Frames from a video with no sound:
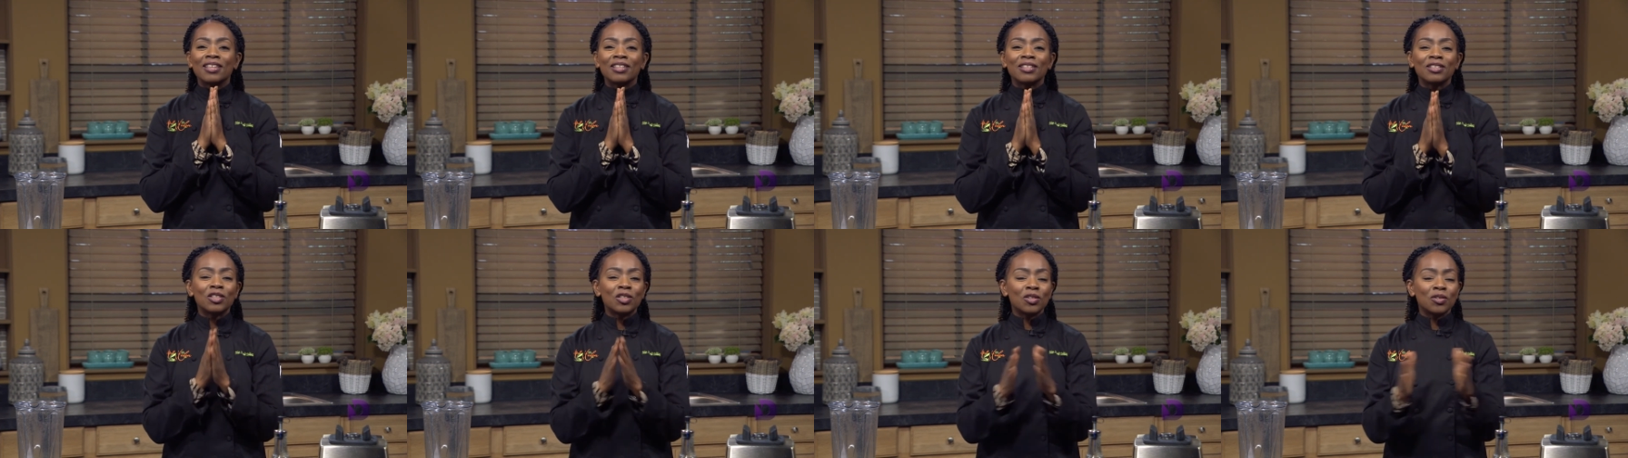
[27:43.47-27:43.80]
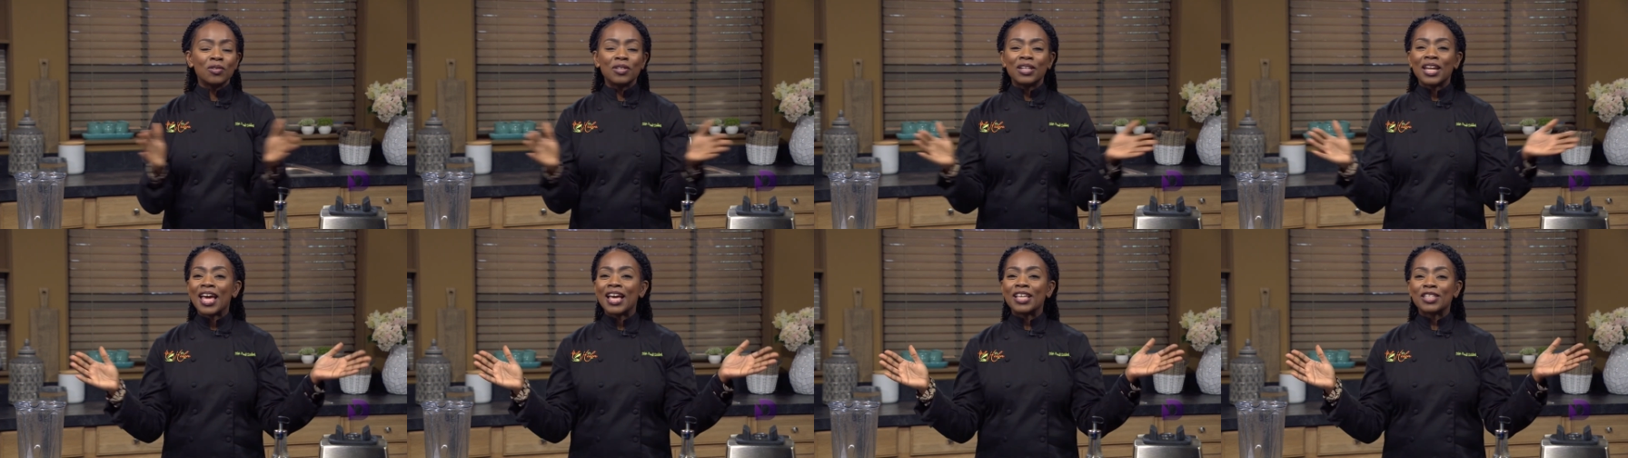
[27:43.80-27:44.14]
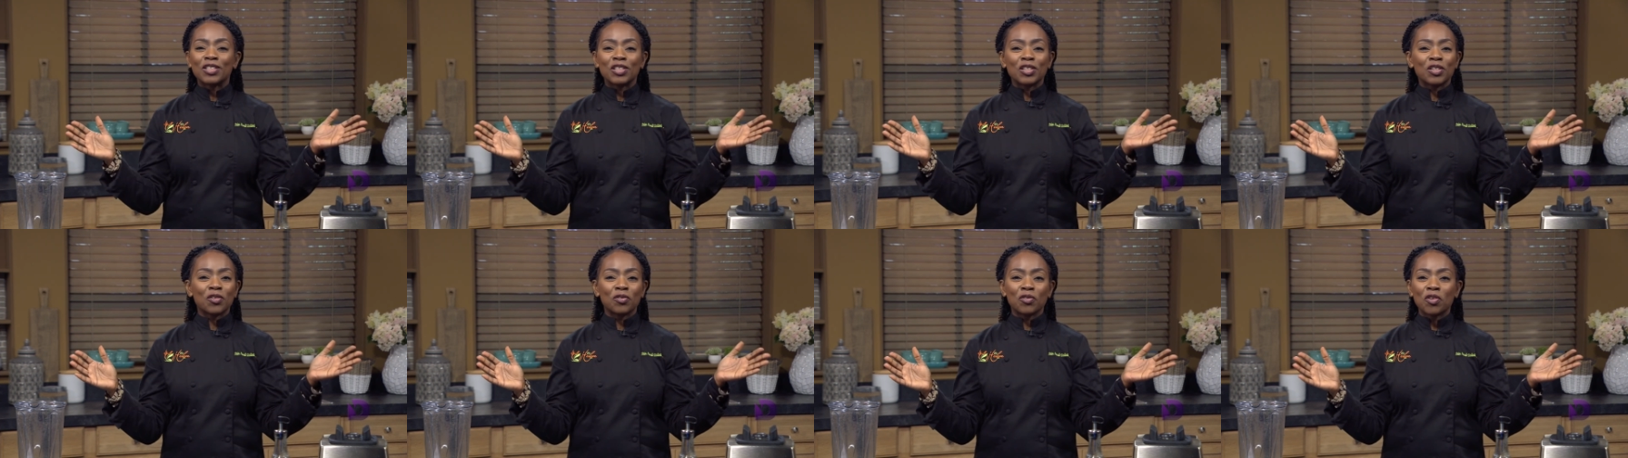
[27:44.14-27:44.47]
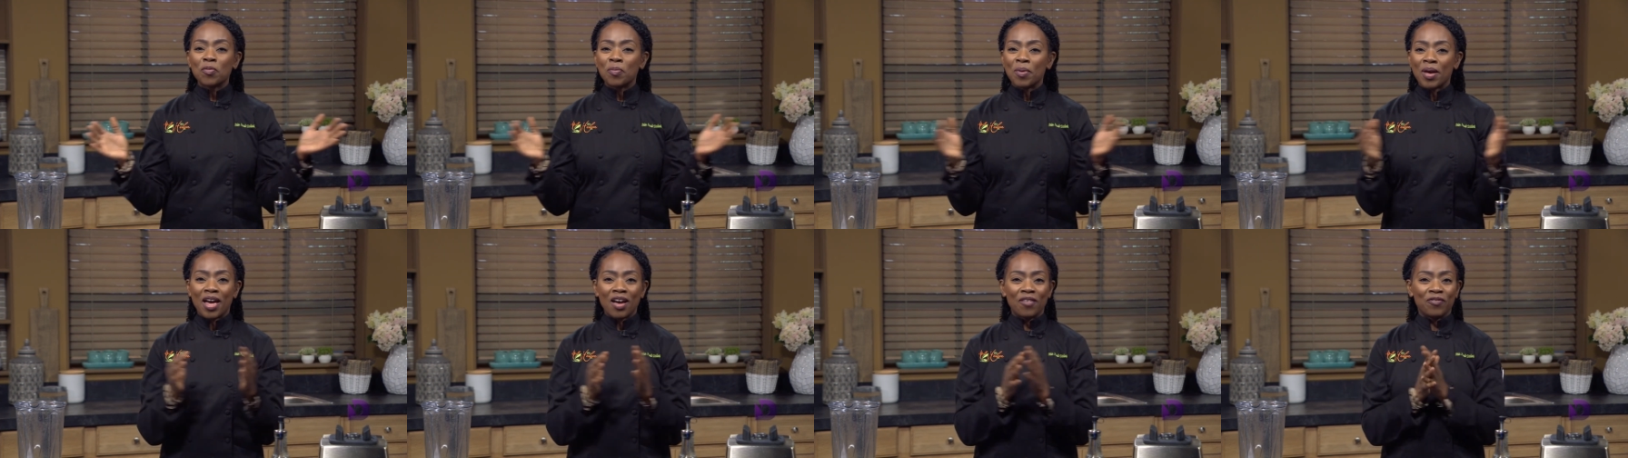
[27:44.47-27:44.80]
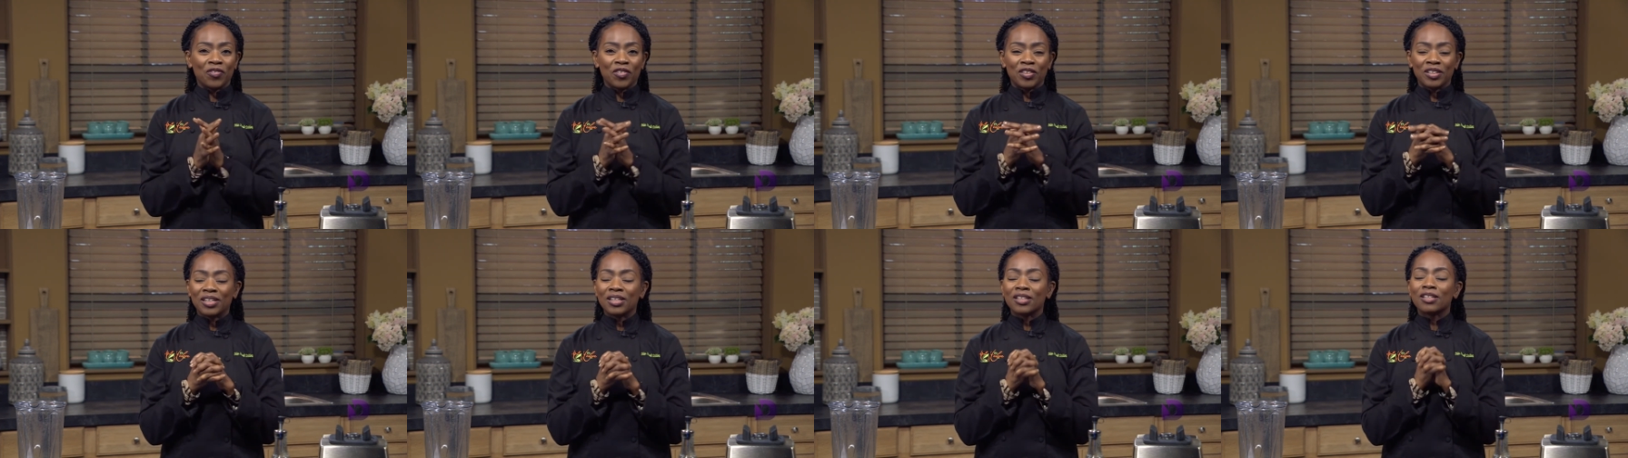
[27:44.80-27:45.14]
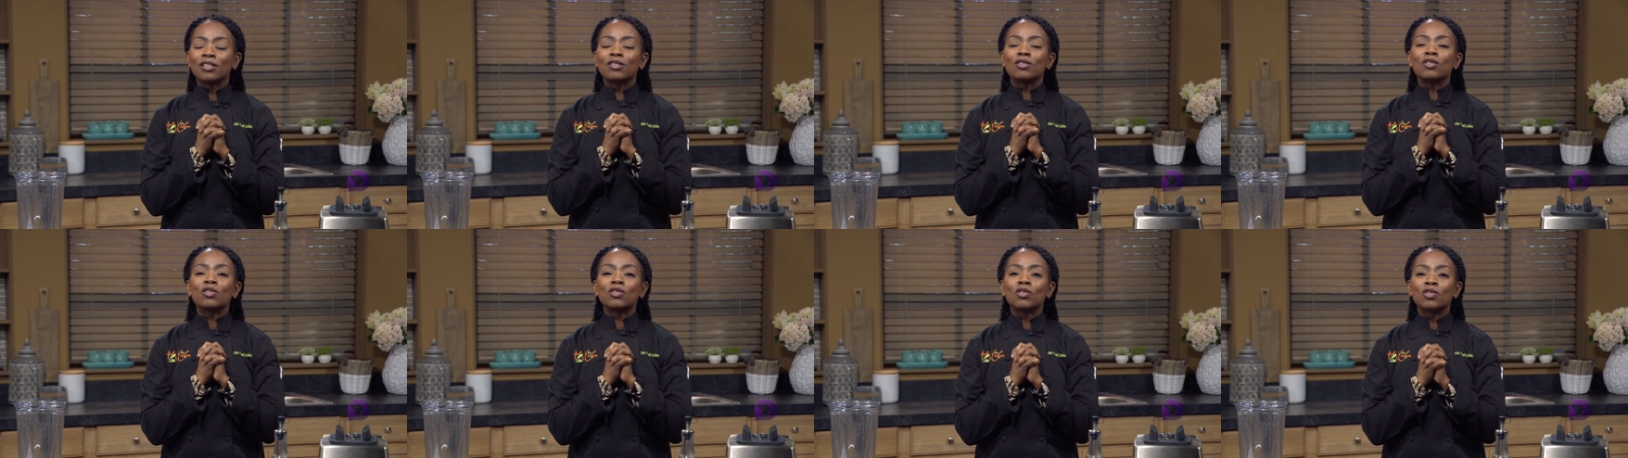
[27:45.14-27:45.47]
Do it as a group effort. It
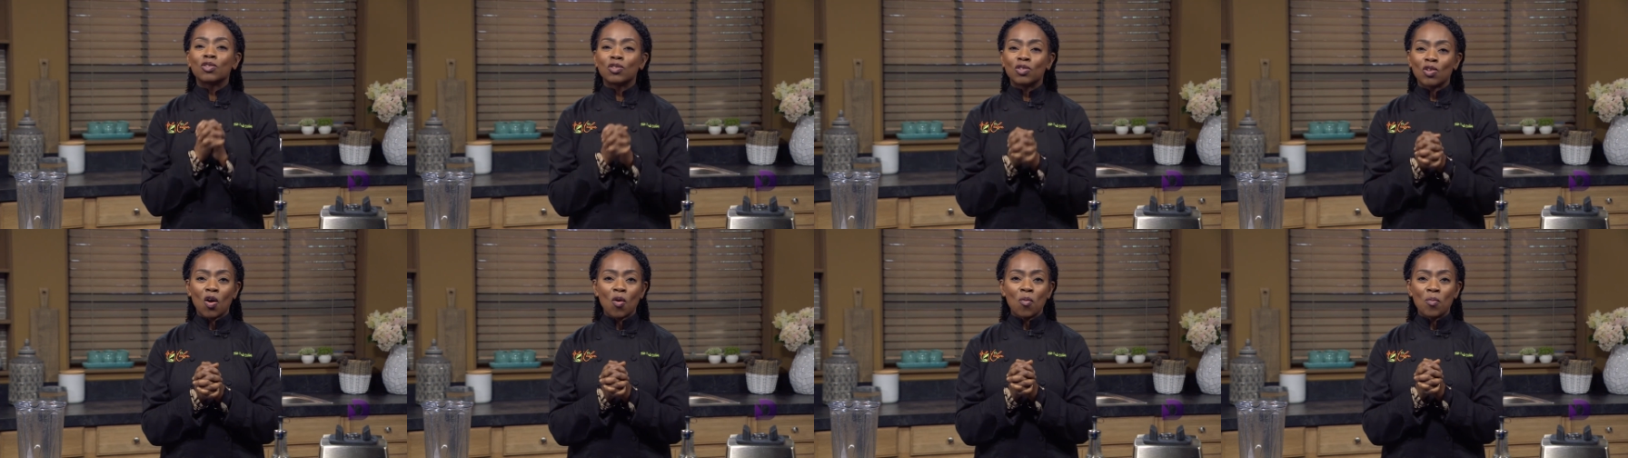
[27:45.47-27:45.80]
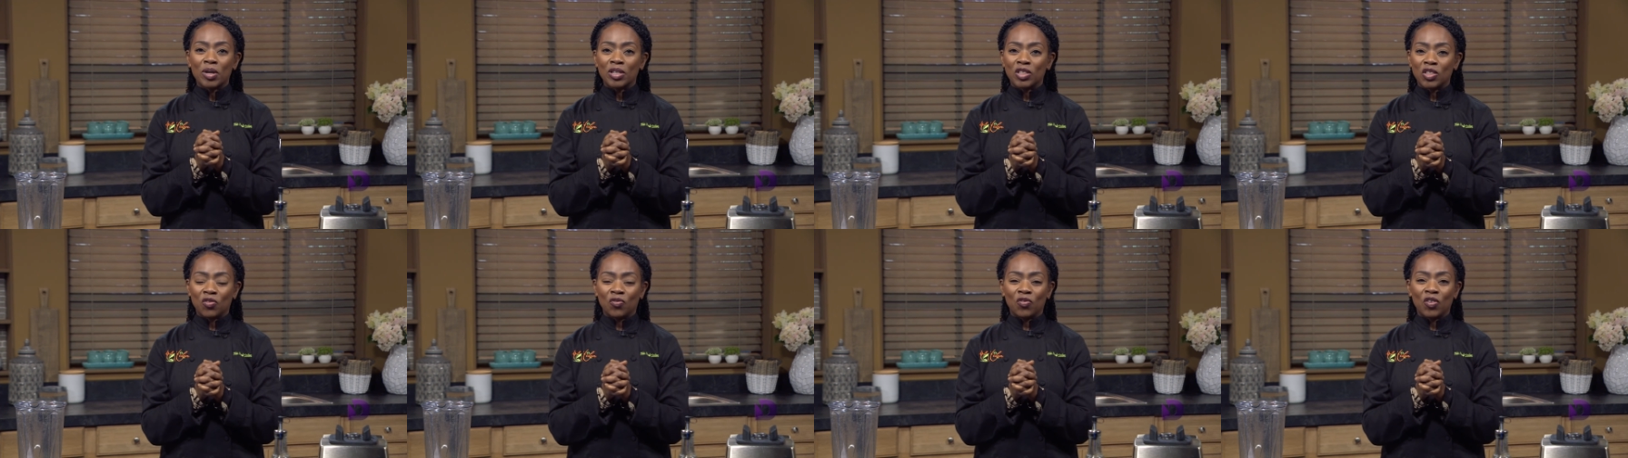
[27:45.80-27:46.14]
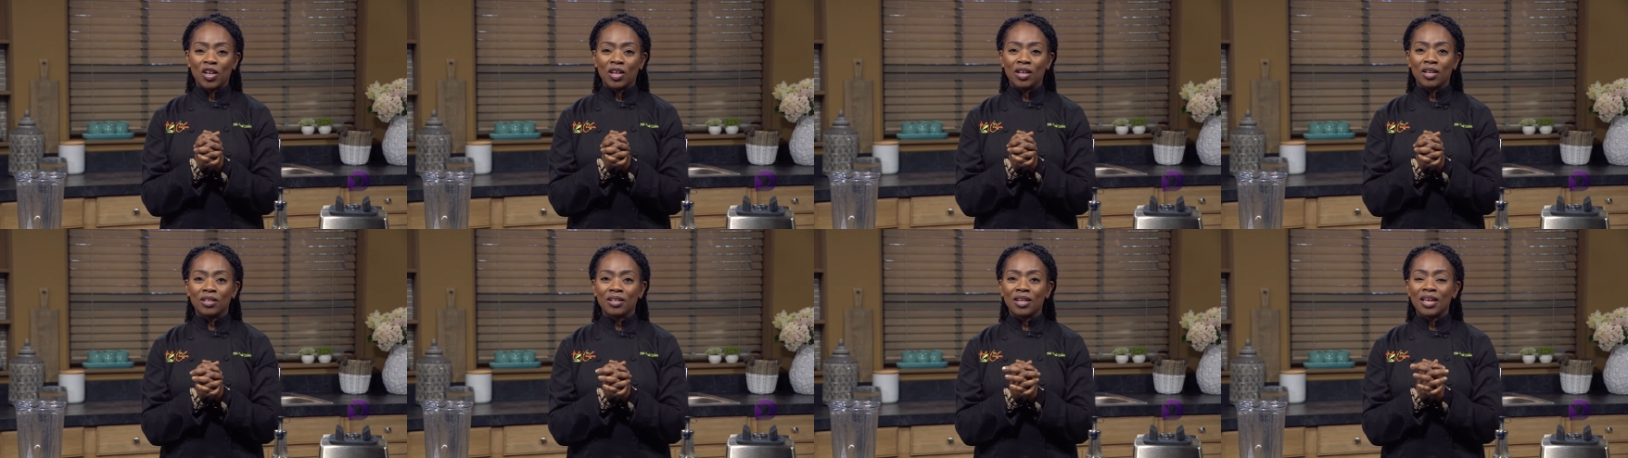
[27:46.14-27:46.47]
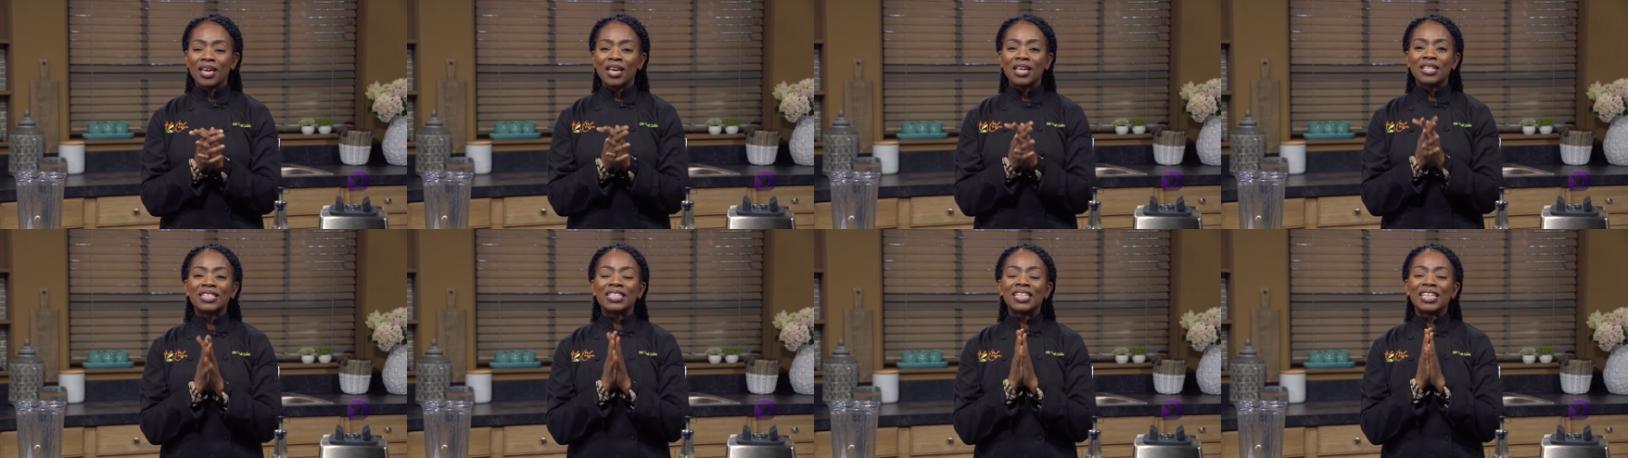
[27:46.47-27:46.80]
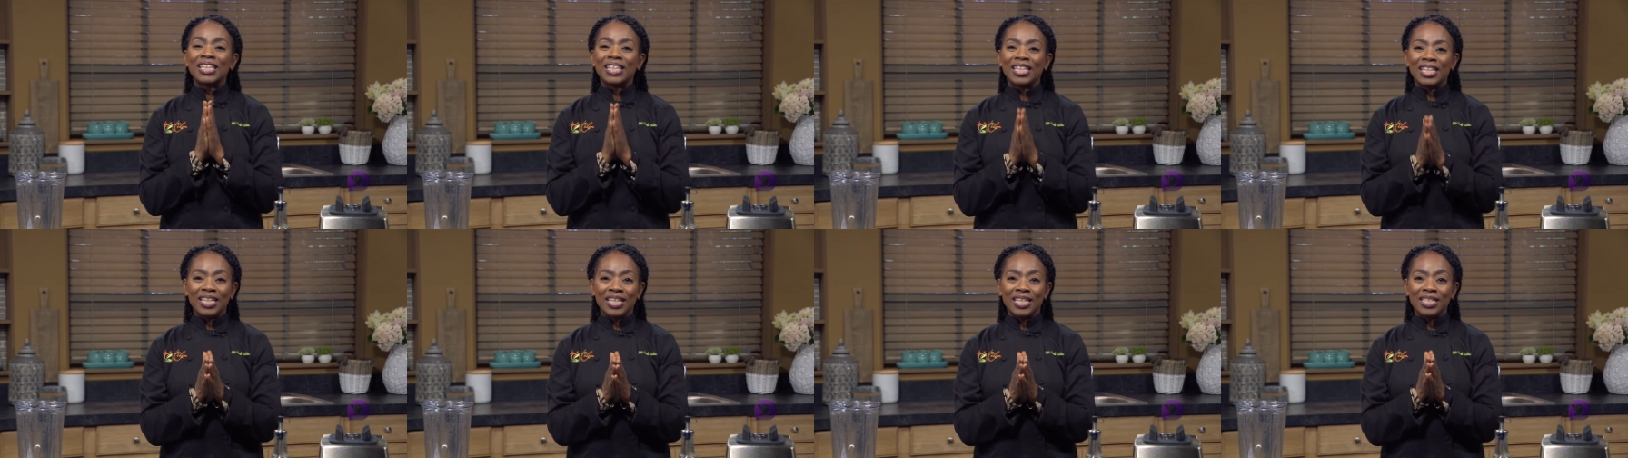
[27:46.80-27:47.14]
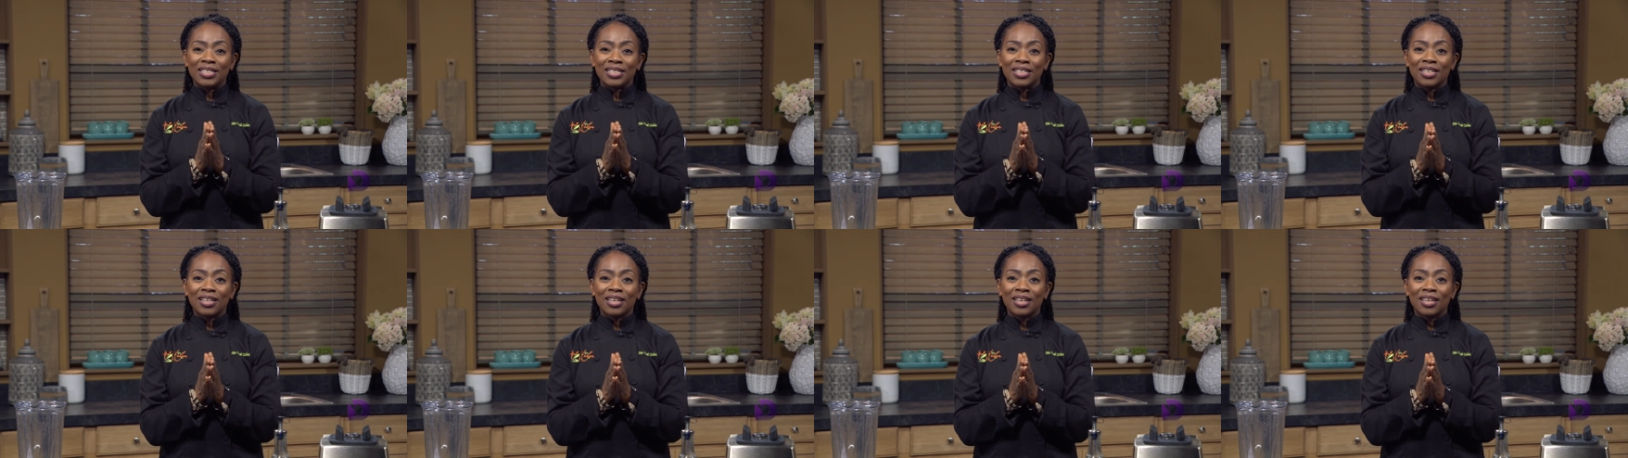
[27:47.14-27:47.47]
is so much fun to
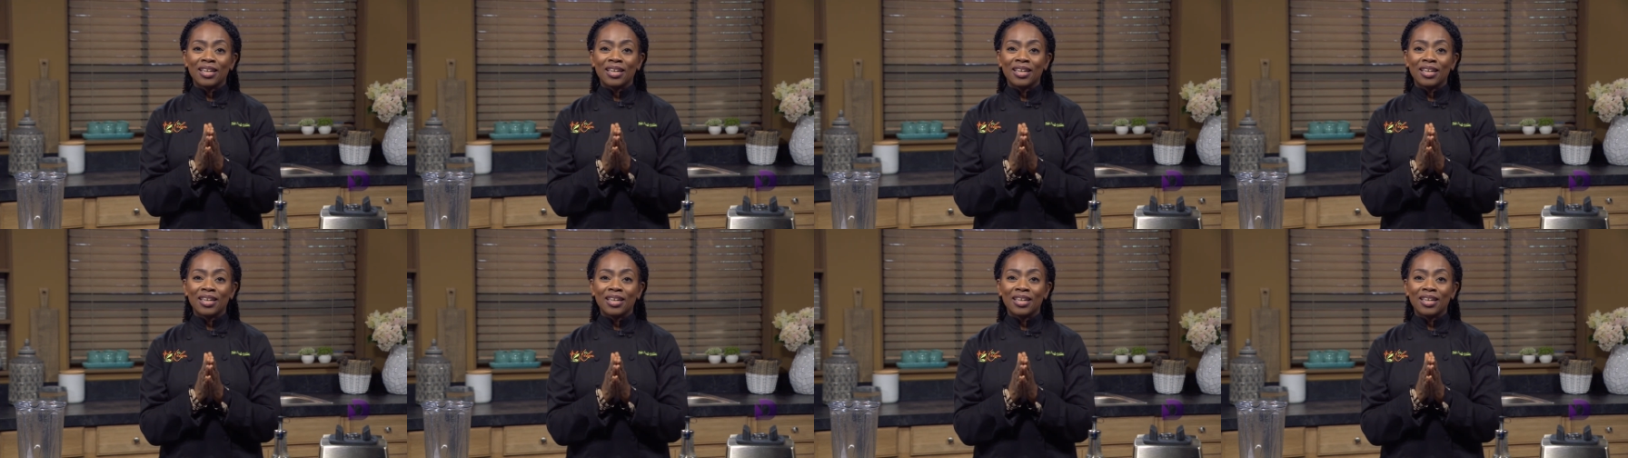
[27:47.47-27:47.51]
eat